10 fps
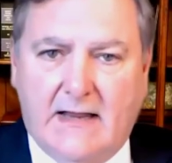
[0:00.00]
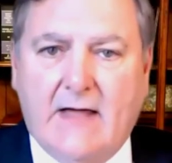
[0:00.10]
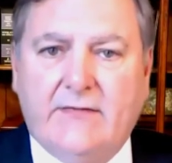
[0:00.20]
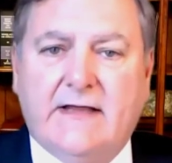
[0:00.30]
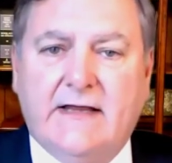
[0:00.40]

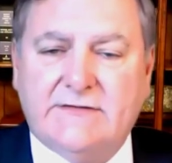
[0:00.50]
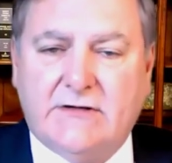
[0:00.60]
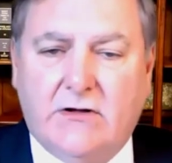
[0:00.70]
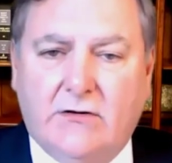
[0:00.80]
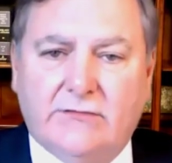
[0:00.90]
the case
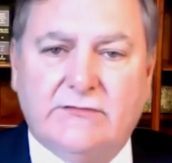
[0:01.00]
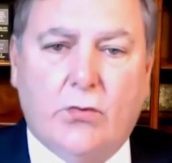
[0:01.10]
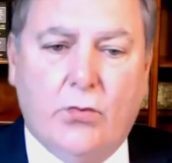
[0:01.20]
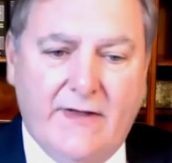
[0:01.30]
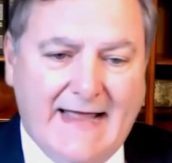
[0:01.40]
to close
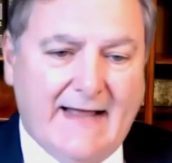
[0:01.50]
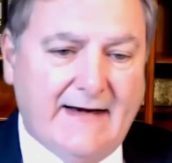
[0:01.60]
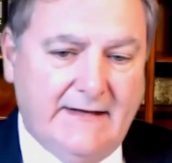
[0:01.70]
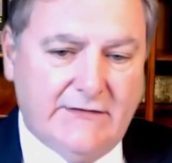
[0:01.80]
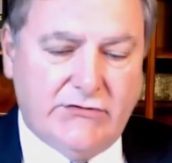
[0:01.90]
without
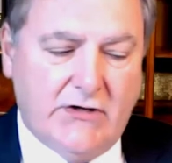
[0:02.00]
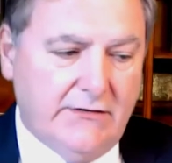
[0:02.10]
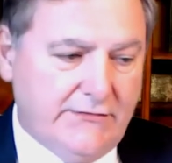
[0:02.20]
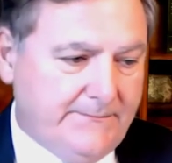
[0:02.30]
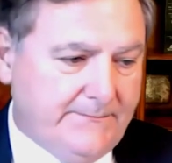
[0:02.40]
a
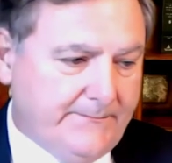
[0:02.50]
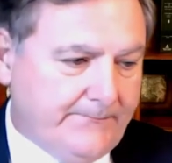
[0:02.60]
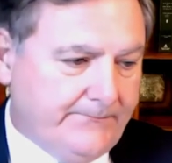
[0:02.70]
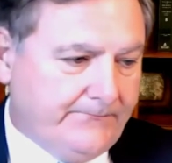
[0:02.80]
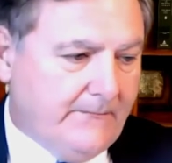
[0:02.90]
discharge.
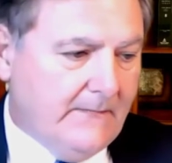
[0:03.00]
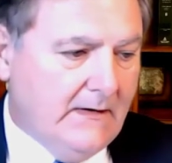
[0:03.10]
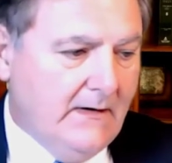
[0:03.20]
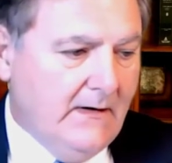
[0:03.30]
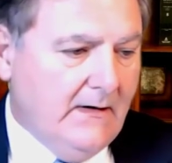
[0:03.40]

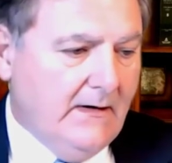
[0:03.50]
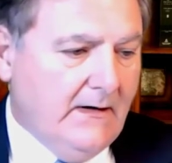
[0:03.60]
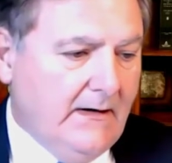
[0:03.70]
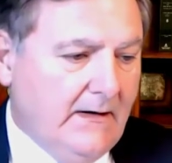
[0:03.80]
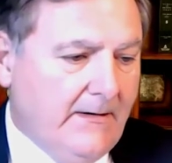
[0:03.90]

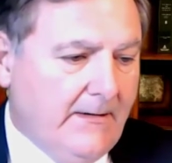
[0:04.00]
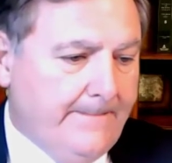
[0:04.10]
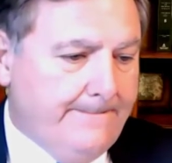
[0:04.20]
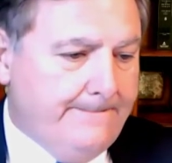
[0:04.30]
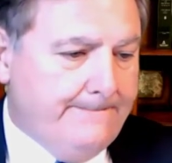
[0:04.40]

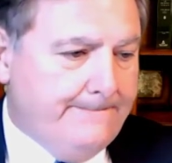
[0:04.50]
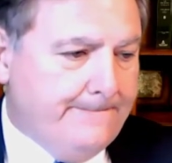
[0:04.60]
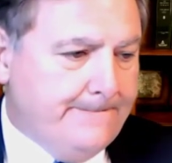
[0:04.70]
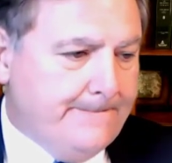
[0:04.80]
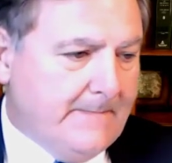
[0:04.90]
All
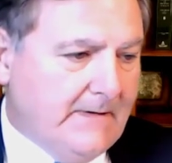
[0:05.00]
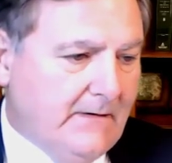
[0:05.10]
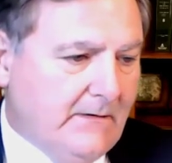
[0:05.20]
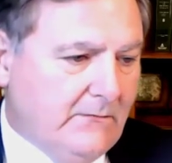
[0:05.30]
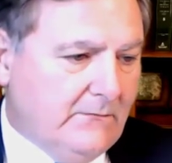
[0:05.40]

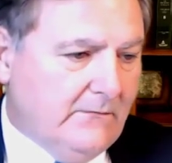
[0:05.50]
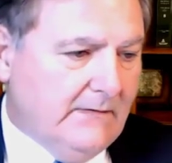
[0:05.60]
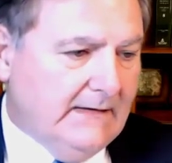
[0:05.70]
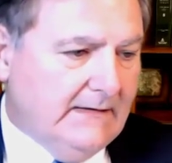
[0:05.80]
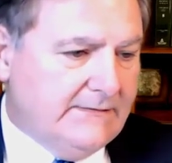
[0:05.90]

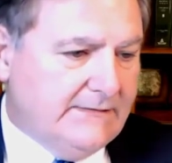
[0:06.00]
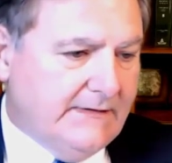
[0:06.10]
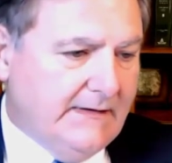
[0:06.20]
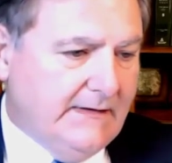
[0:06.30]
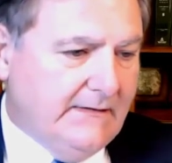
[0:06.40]
right, let's
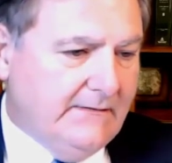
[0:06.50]
see.